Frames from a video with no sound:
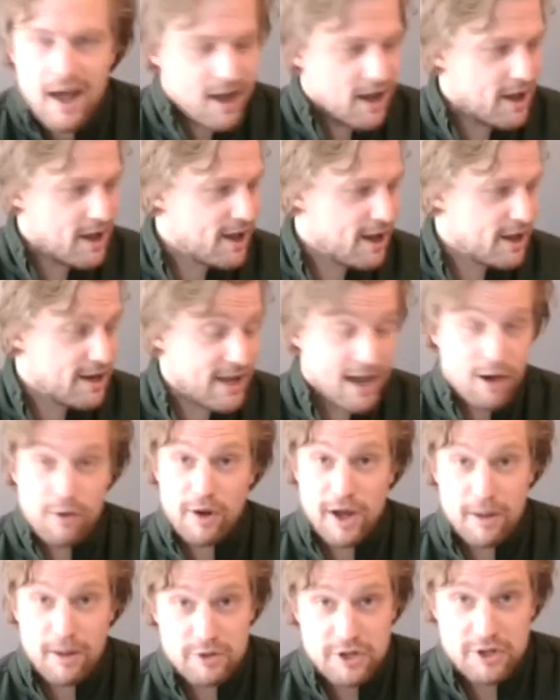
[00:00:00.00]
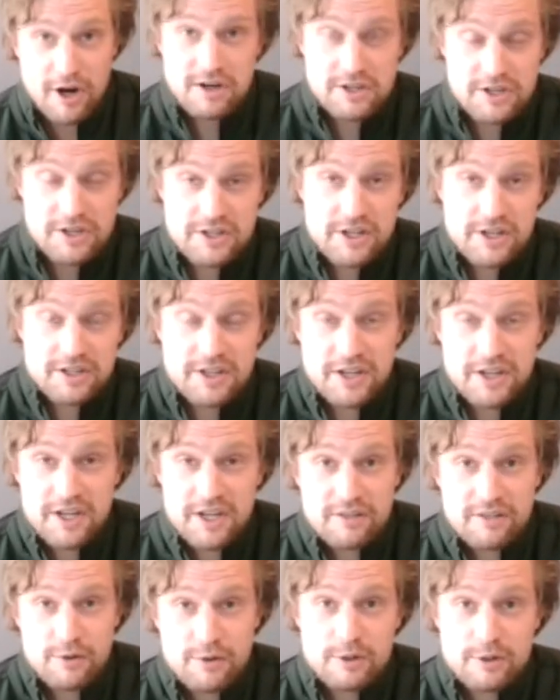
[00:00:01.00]
Uh, now, I'm charged to 60
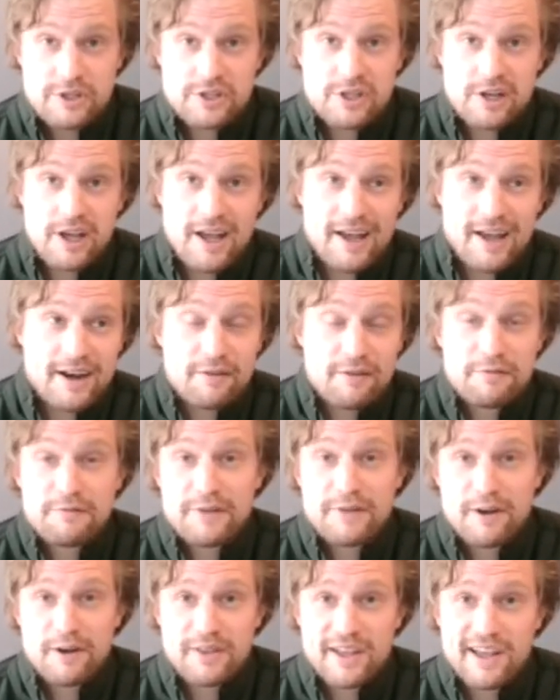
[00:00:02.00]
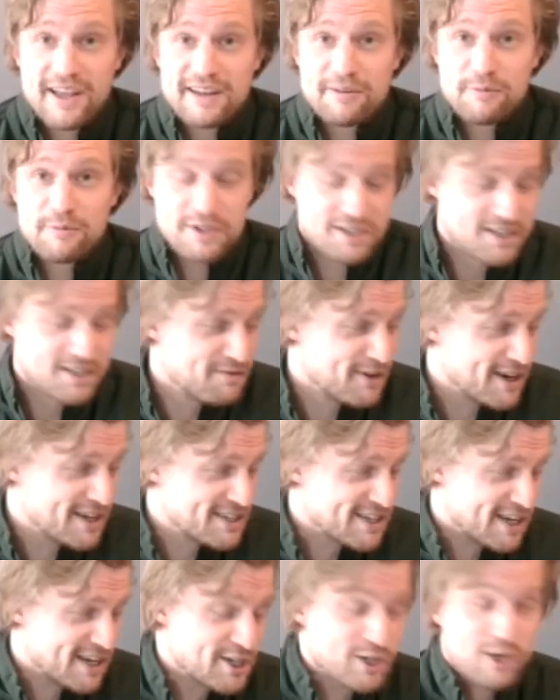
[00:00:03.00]
kilovolts, and I've found that with this
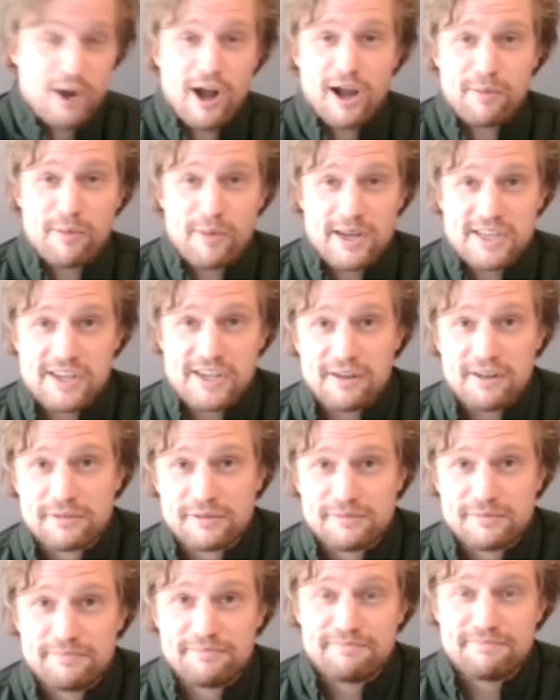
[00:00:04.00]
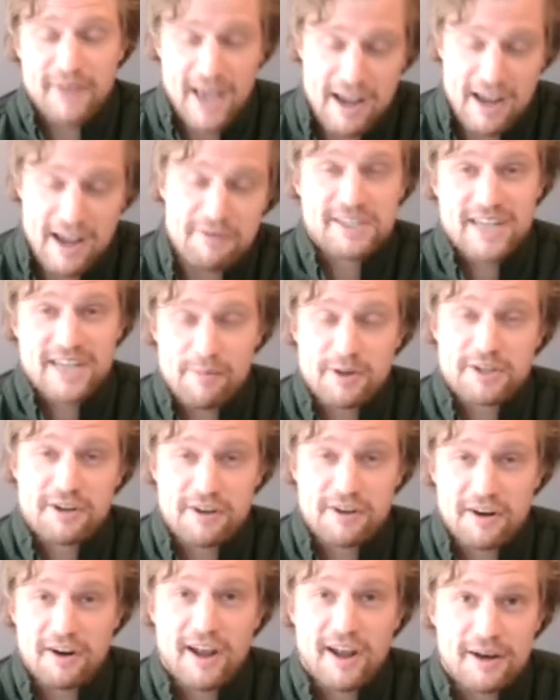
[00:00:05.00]
device, I shock myself every time I
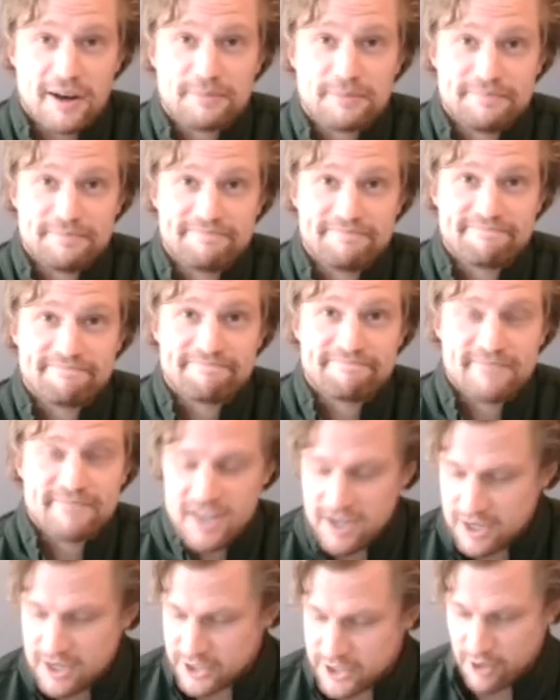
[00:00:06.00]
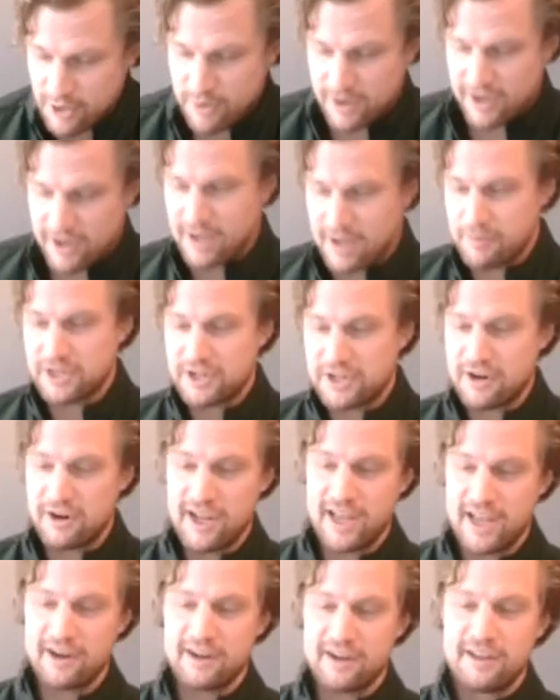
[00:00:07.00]
turn it on. So I'm going to turn it
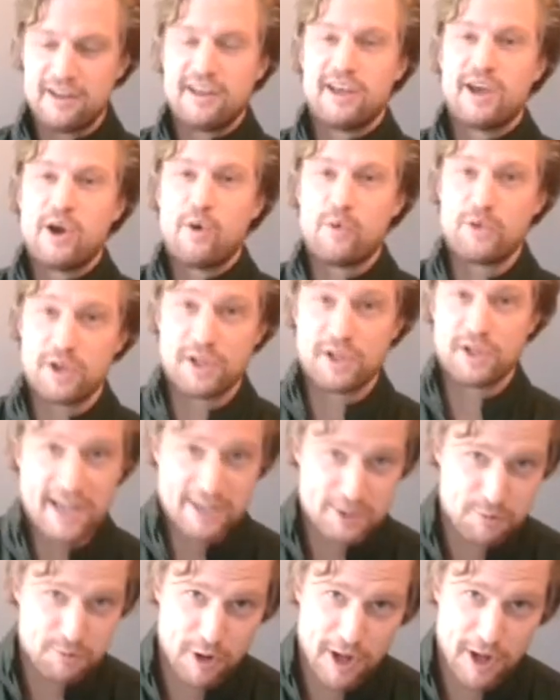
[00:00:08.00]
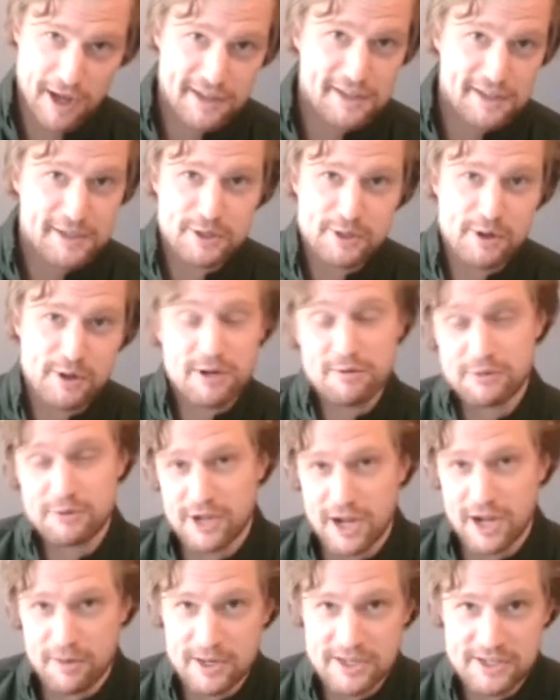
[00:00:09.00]
on with a glass rod so I don't
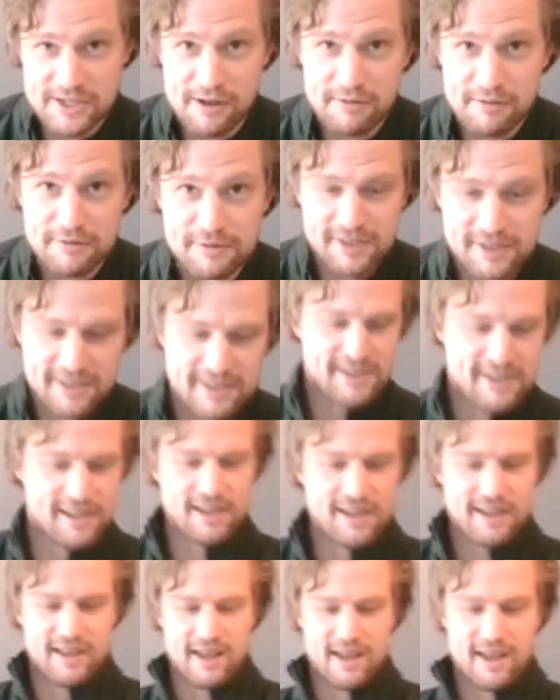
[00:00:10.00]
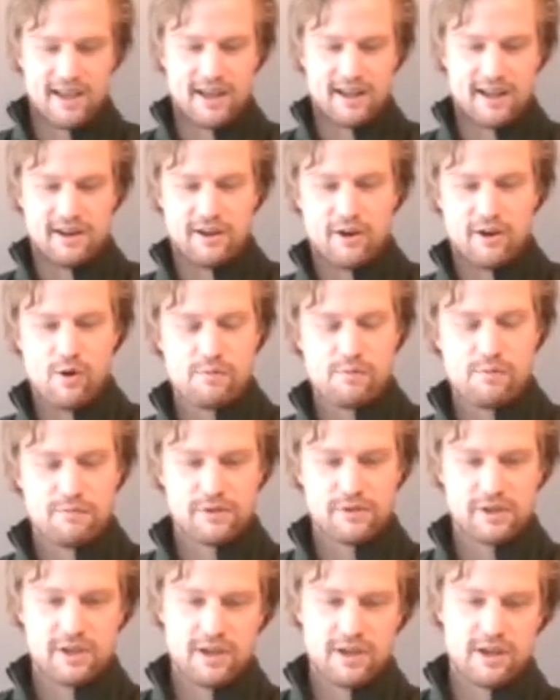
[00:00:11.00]
shock myself. And
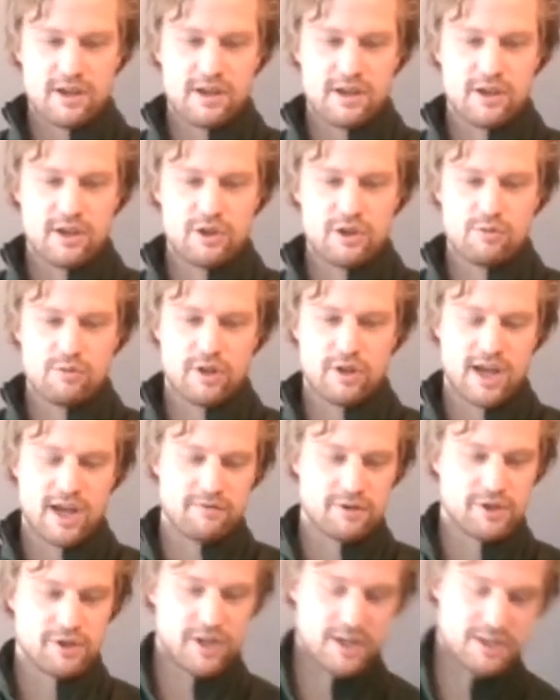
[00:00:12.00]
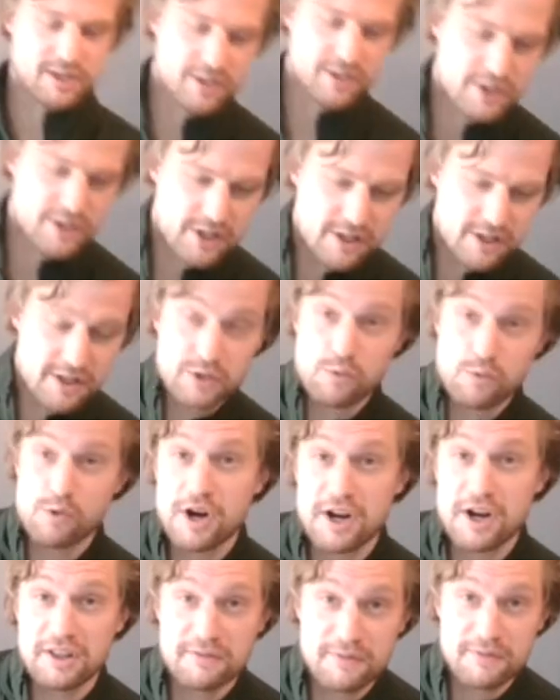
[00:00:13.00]
hopefully, you will have a chance to see this
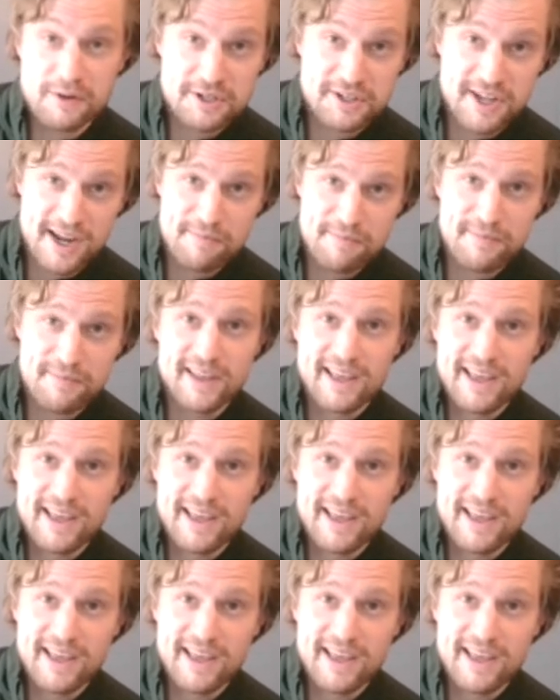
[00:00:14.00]
work on the first time.